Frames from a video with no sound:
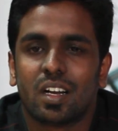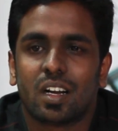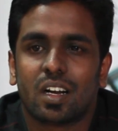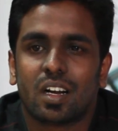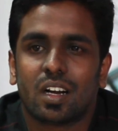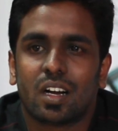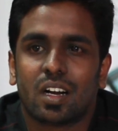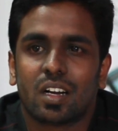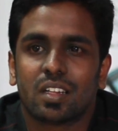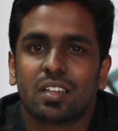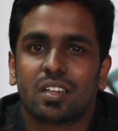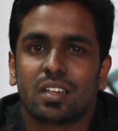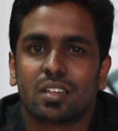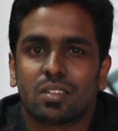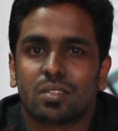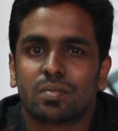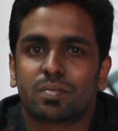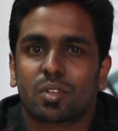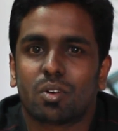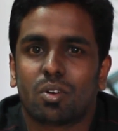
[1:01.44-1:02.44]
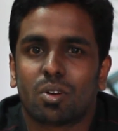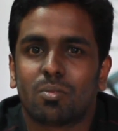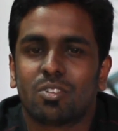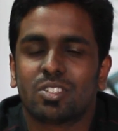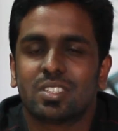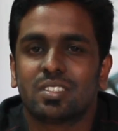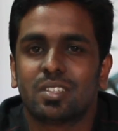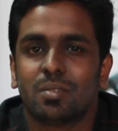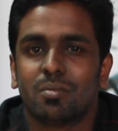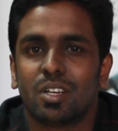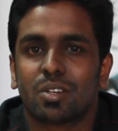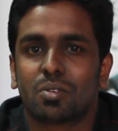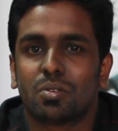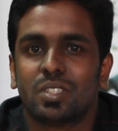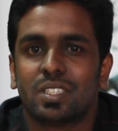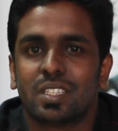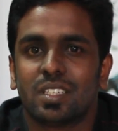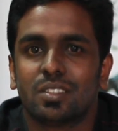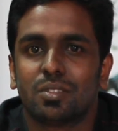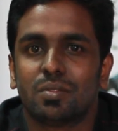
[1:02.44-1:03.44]
almost a similar
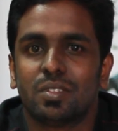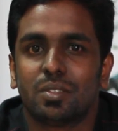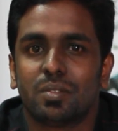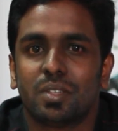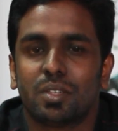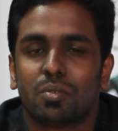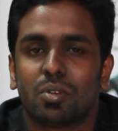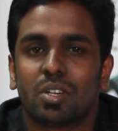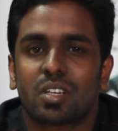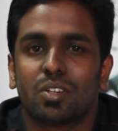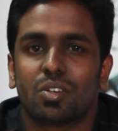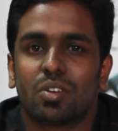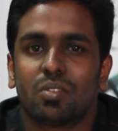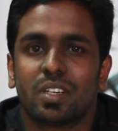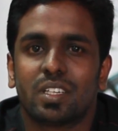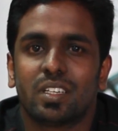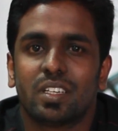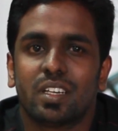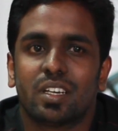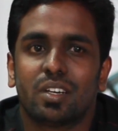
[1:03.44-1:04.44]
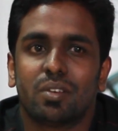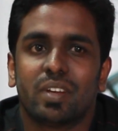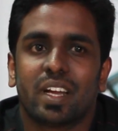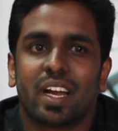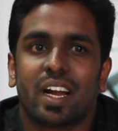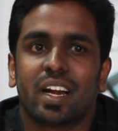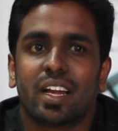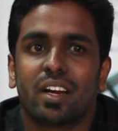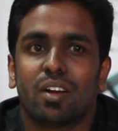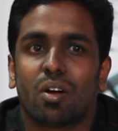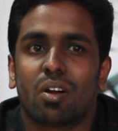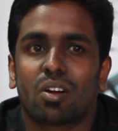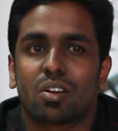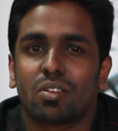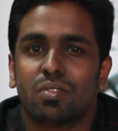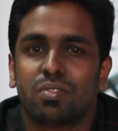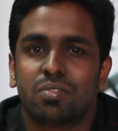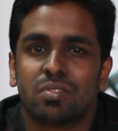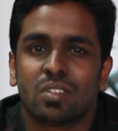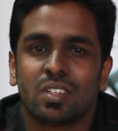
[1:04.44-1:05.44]
questions which we worked over here. We had a lot of